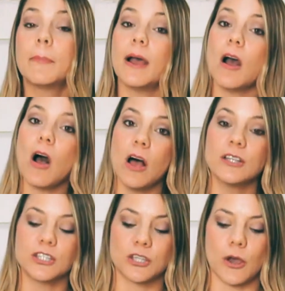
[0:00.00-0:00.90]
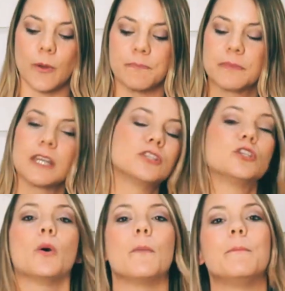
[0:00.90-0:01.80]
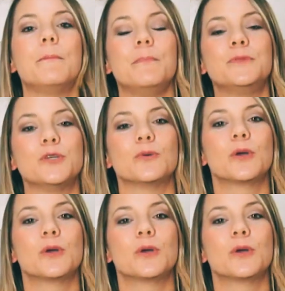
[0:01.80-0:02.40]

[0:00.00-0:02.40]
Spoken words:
but also to